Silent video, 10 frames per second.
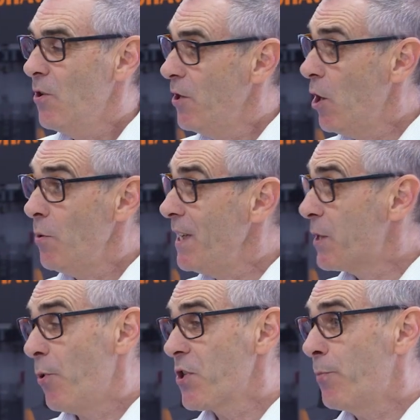No, it's
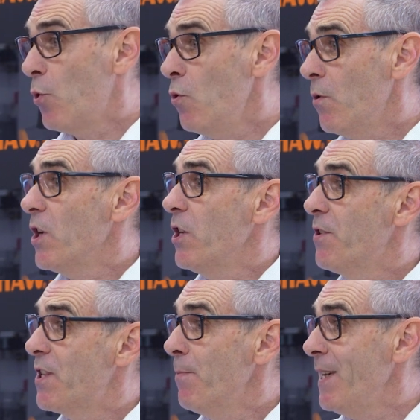possible. You
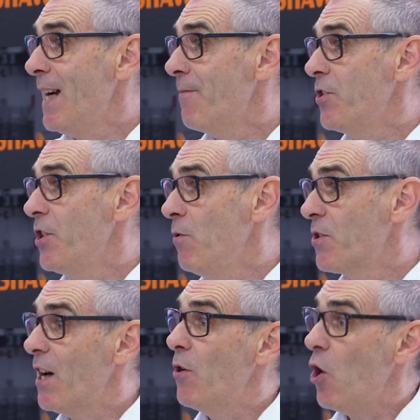simply have to
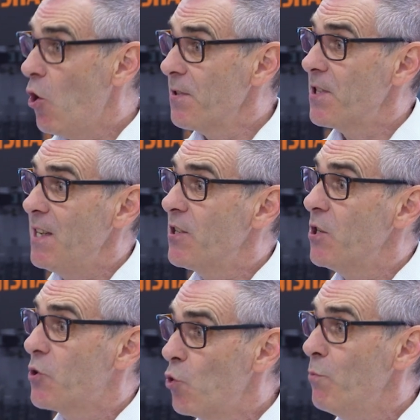use our
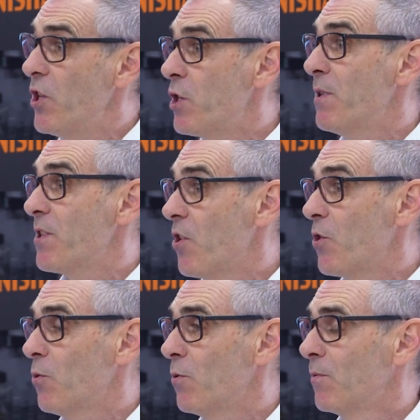off-center tool measurement
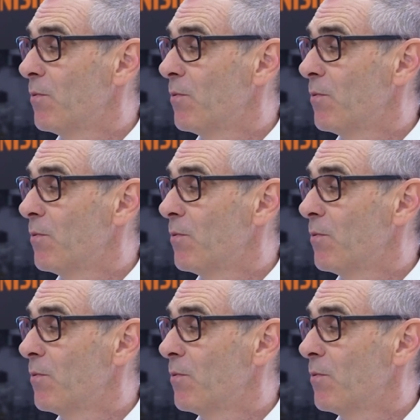cycle.